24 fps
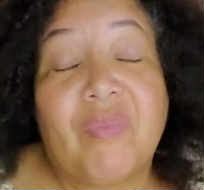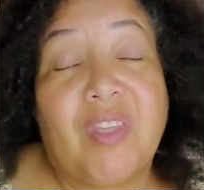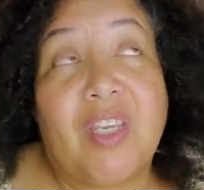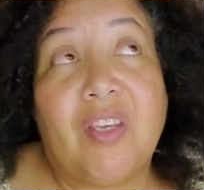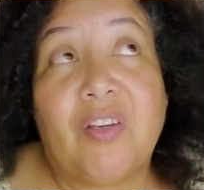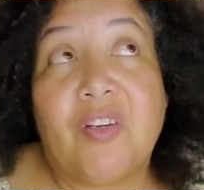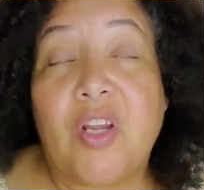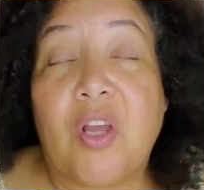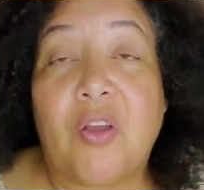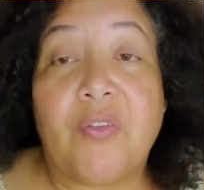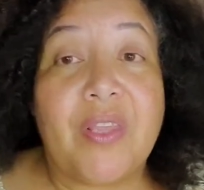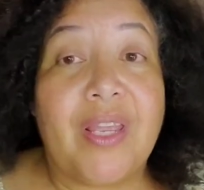
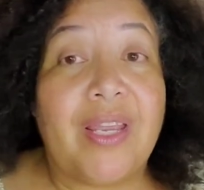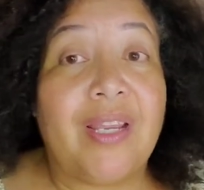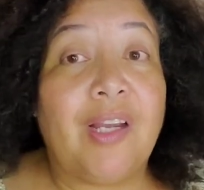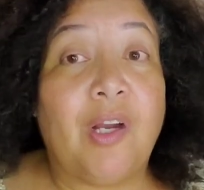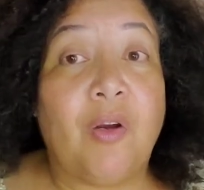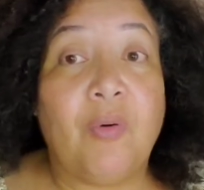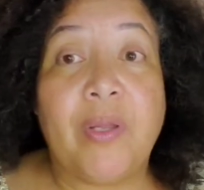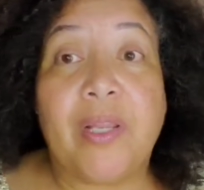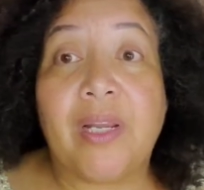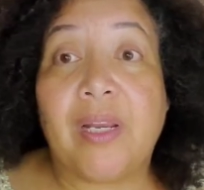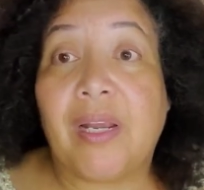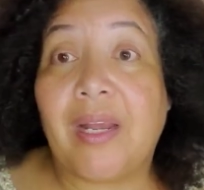You know, they
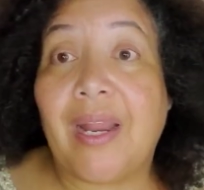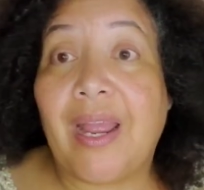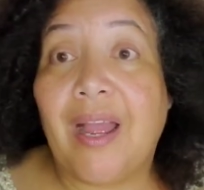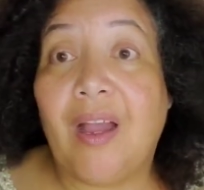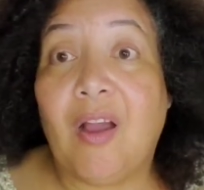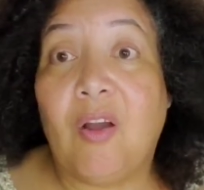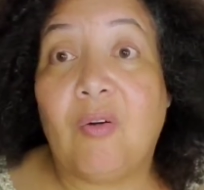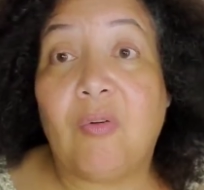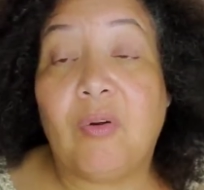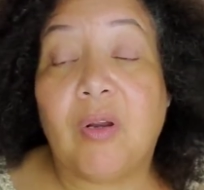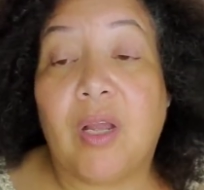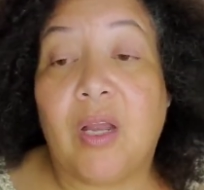go in and
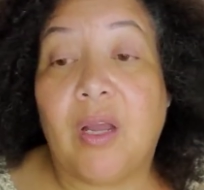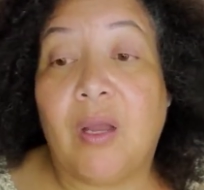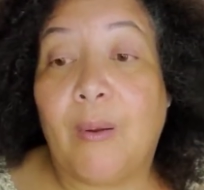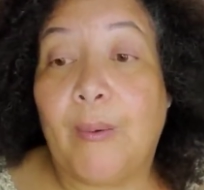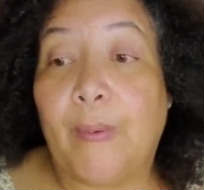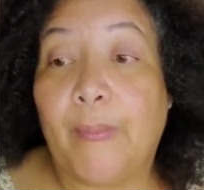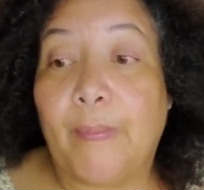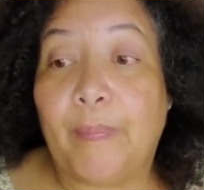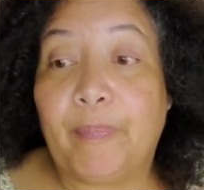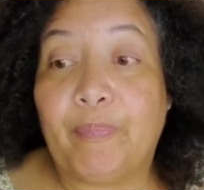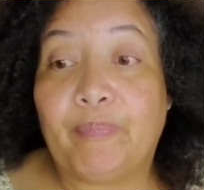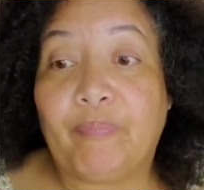out.
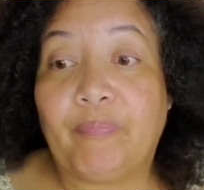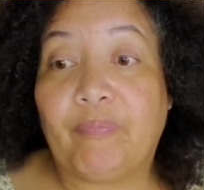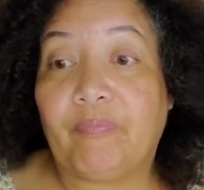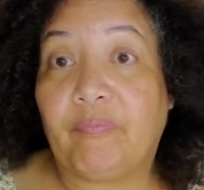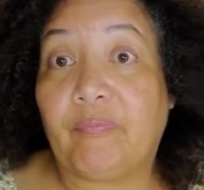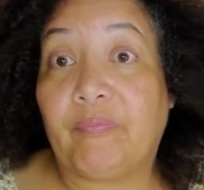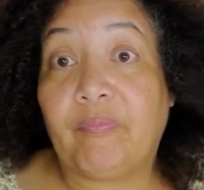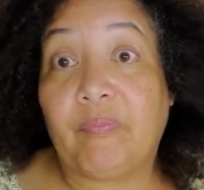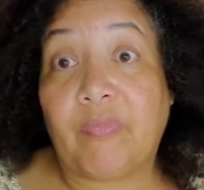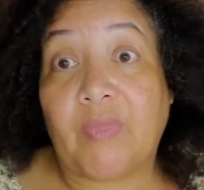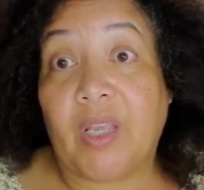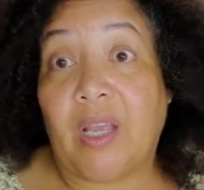
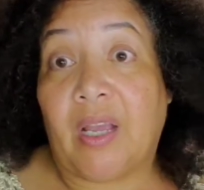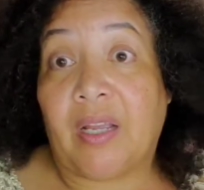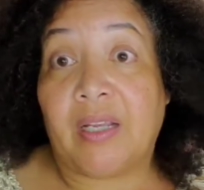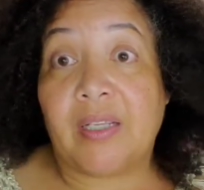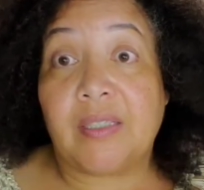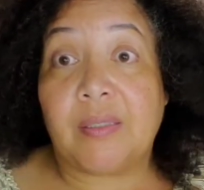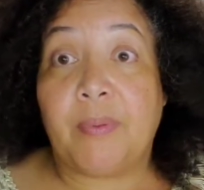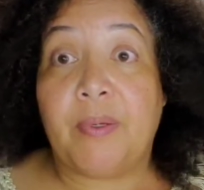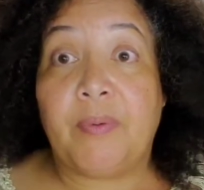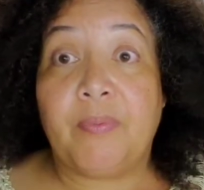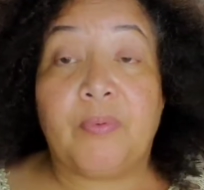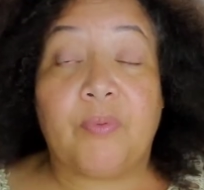I
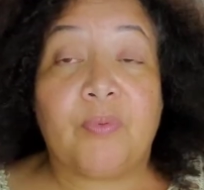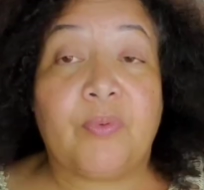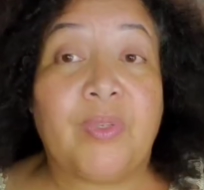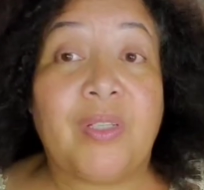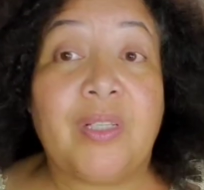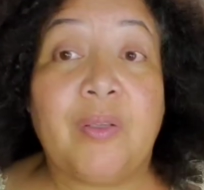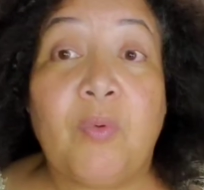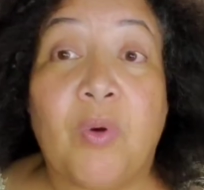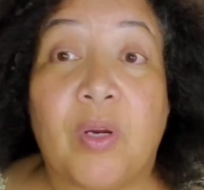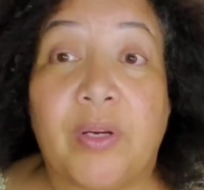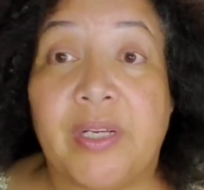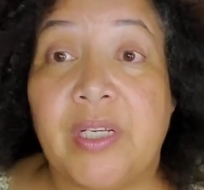guess people
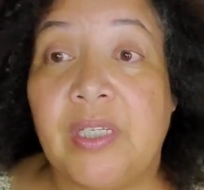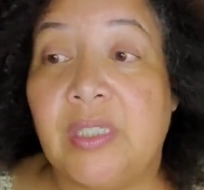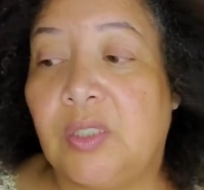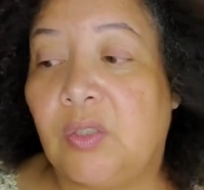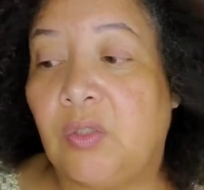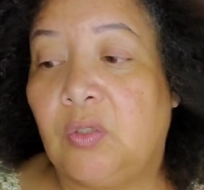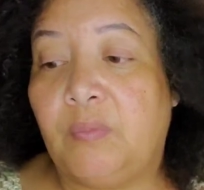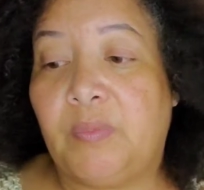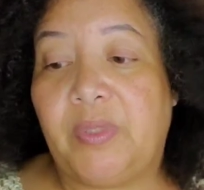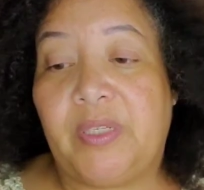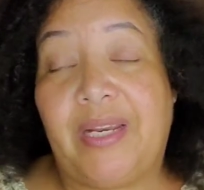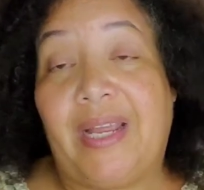really weren't
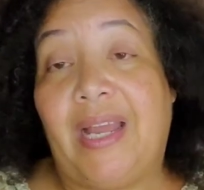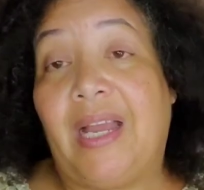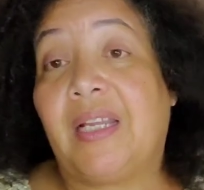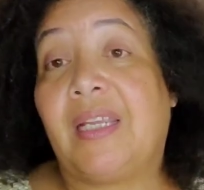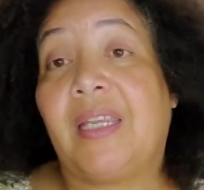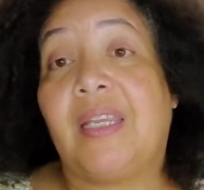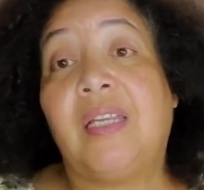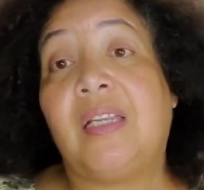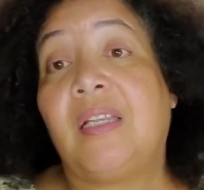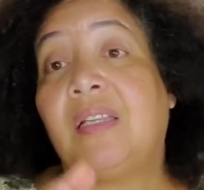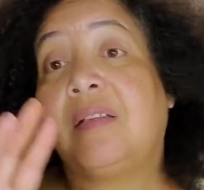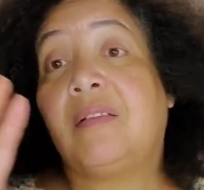into them, but now
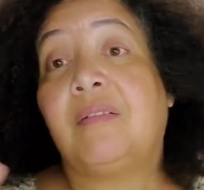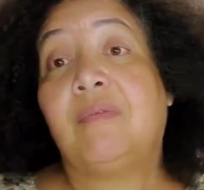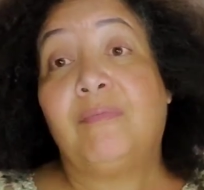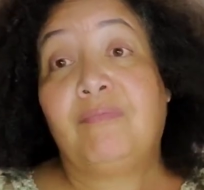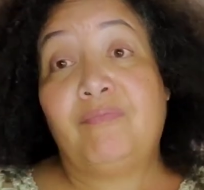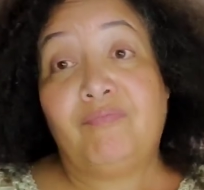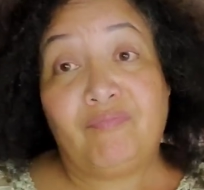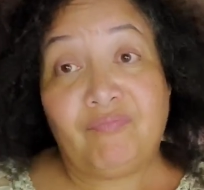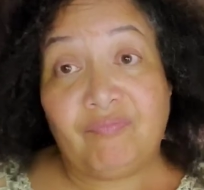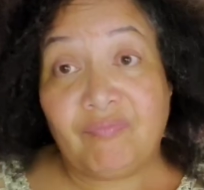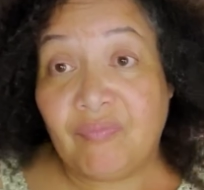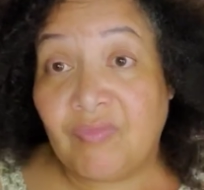again,
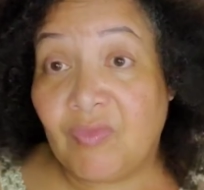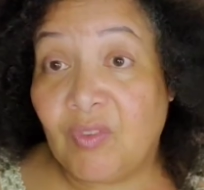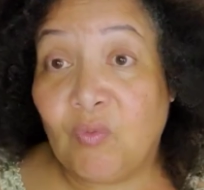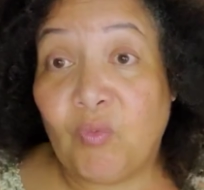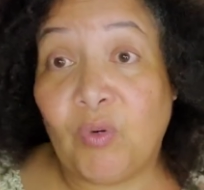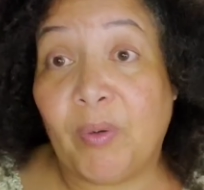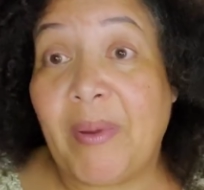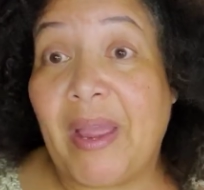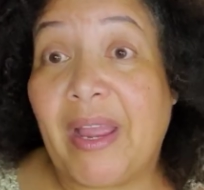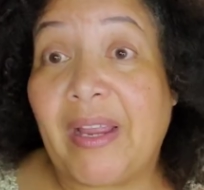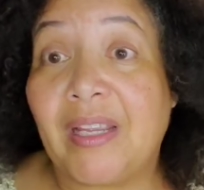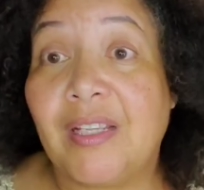
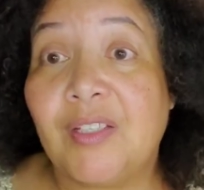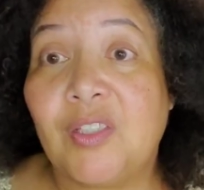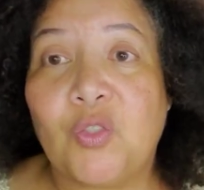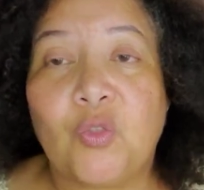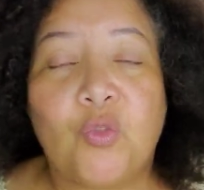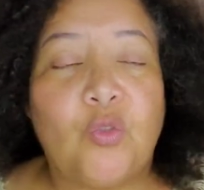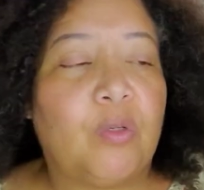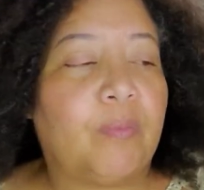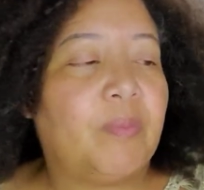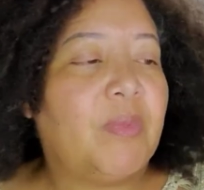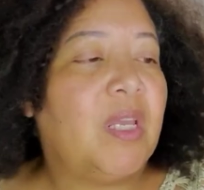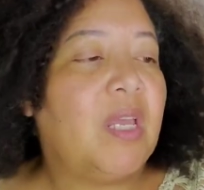we're back
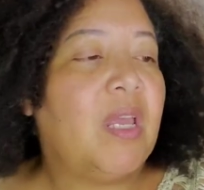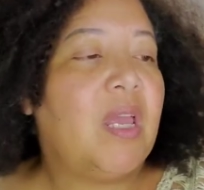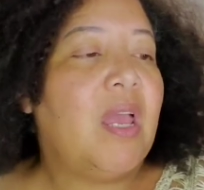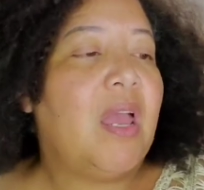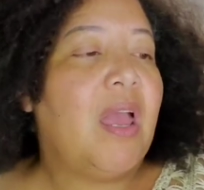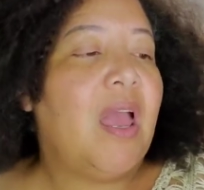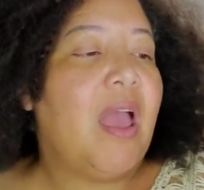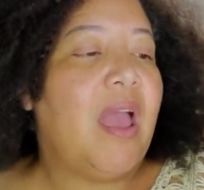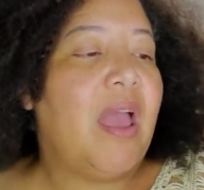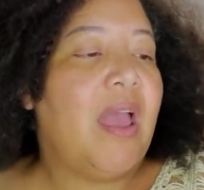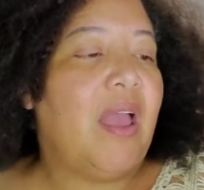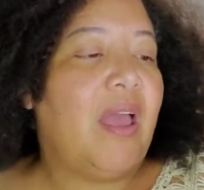into them.
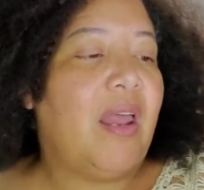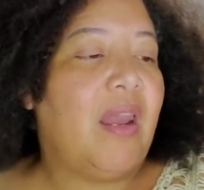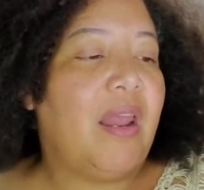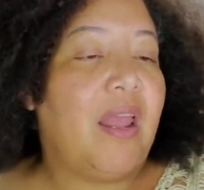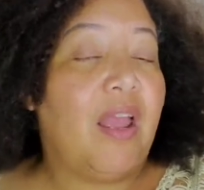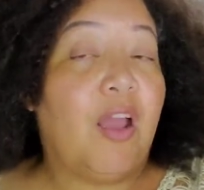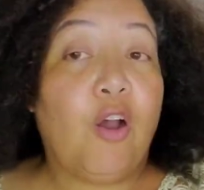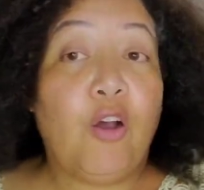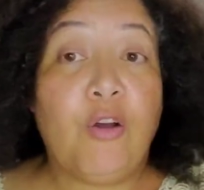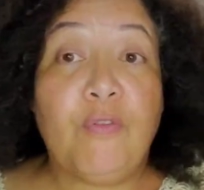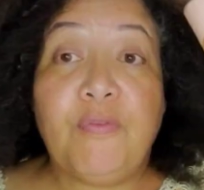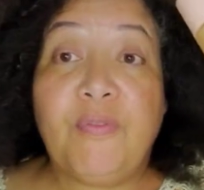And
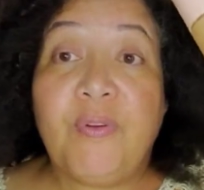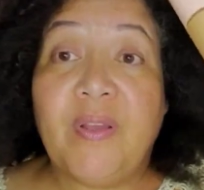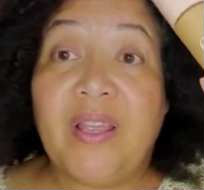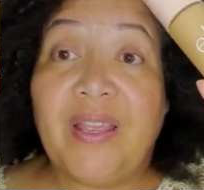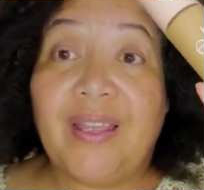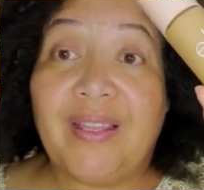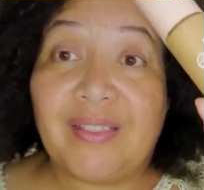e.l.f.